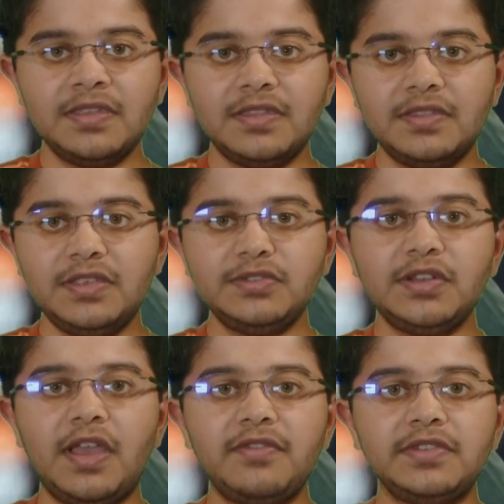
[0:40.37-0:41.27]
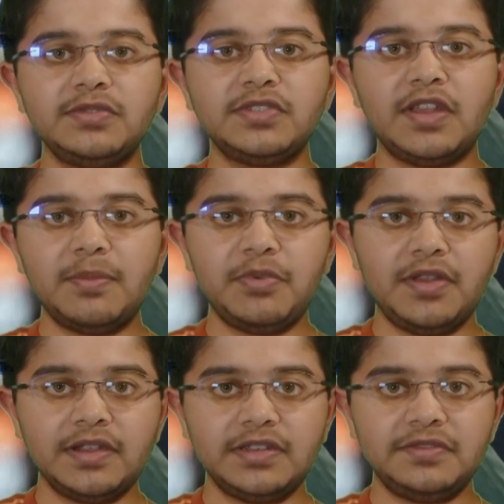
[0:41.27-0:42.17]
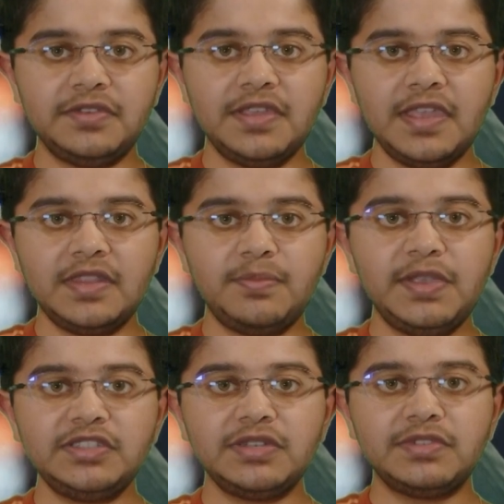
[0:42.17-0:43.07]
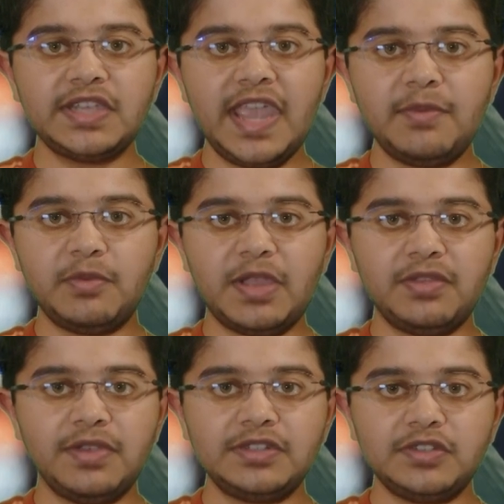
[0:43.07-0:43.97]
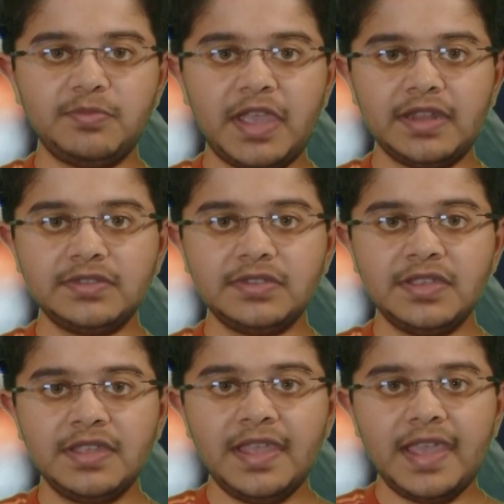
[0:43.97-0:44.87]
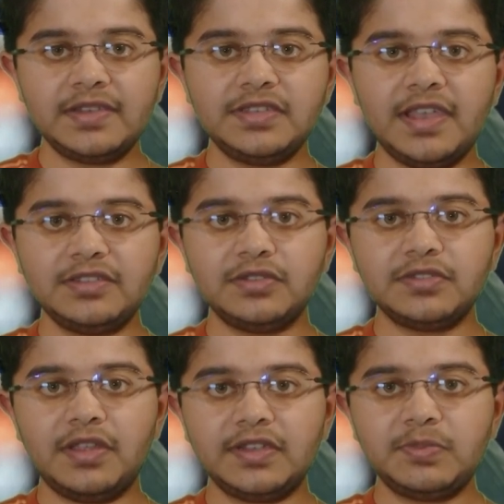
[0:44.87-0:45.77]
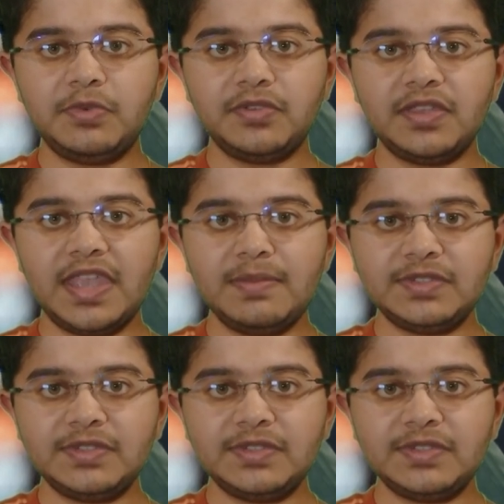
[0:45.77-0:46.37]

The Houston offense was not productive, and the pitching was hammered by the Rangers' bats, as the Astros lost both Game